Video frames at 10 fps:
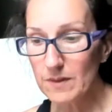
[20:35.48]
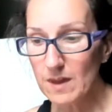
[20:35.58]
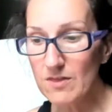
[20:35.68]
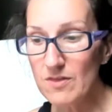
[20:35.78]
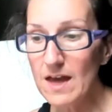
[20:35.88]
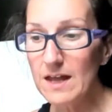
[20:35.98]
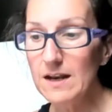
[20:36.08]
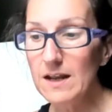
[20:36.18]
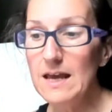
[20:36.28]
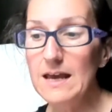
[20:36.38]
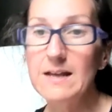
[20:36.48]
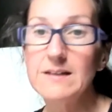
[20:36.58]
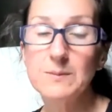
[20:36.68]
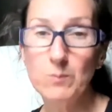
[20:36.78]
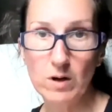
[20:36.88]
then it's
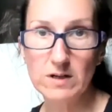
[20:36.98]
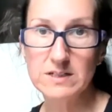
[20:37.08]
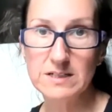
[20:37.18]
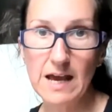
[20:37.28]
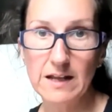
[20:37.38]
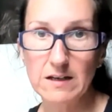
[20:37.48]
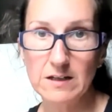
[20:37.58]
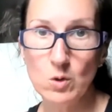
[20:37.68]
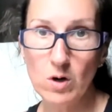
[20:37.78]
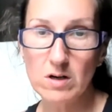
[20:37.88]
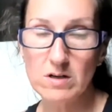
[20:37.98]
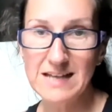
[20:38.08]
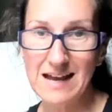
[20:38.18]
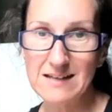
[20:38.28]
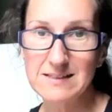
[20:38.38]
important to get your
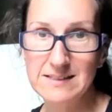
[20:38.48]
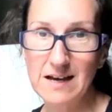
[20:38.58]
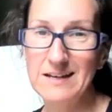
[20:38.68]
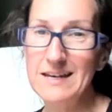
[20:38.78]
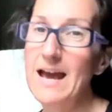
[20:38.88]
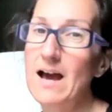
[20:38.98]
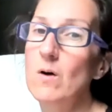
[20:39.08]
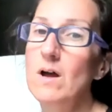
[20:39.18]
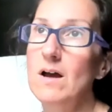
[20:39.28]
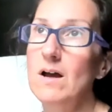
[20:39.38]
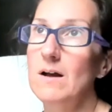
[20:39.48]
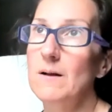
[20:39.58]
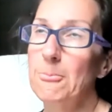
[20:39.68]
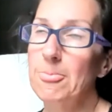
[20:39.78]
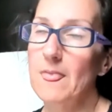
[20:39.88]
tests done. Now,
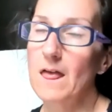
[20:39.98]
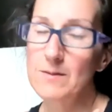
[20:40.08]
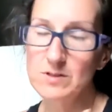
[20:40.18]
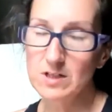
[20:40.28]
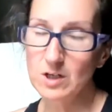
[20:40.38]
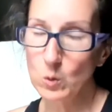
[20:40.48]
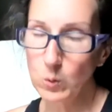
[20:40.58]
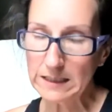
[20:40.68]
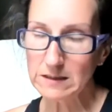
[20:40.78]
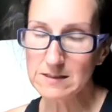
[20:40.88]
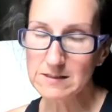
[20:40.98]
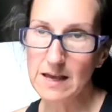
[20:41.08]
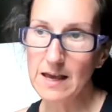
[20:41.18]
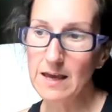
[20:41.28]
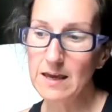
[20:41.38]
I'm just going to quickly
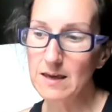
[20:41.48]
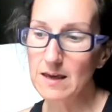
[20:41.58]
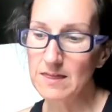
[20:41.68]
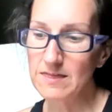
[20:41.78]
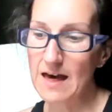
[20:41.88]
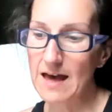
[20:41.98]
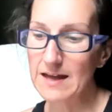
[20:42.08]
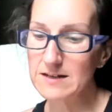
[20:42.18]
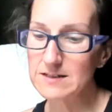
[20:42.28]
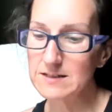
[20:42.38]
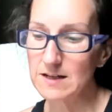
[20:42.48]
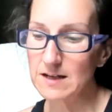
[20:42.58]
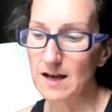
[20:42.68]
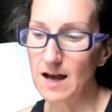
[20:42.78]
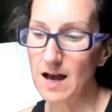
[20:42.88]
say that
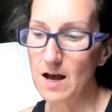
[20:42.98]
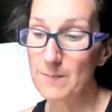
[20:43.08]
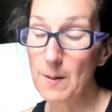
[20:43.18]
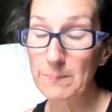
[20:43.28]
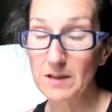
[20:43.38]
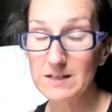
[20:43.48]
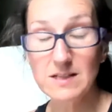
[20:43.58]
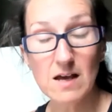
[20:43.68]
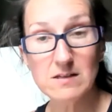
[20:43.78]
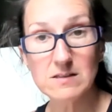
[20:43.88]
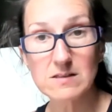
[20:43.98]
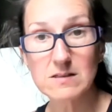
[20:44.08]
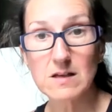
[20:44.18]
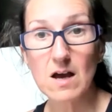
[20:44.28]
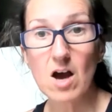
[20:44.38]
blood tests